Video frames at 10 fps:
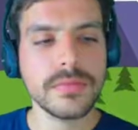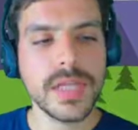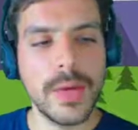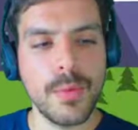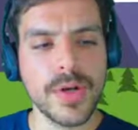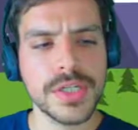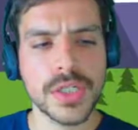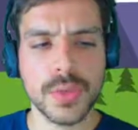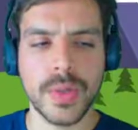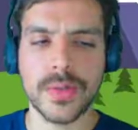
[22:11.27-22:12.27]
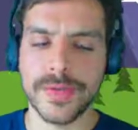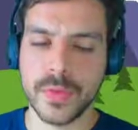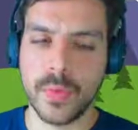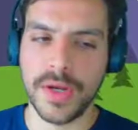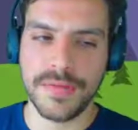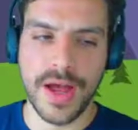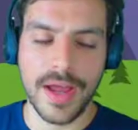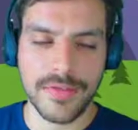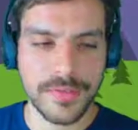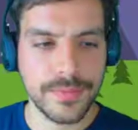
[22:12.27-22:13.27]
And what is the square root of
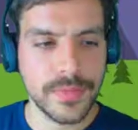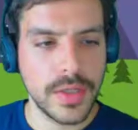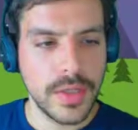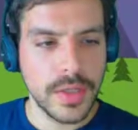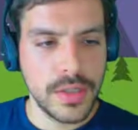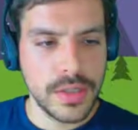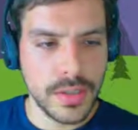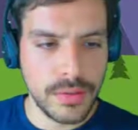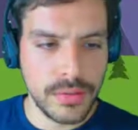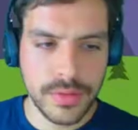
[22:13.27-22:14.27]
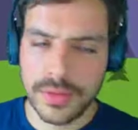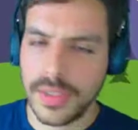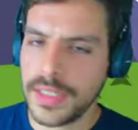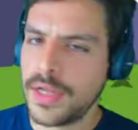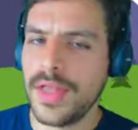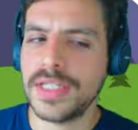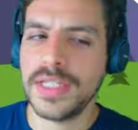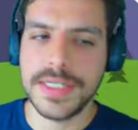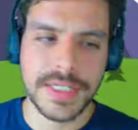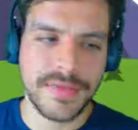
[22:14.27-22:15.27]
25? So you're like, oh, that's
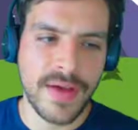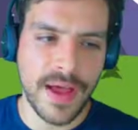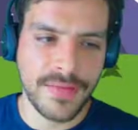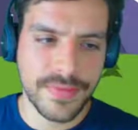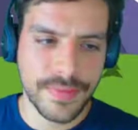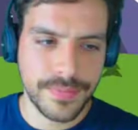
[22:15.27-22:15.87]
easy, it's 5.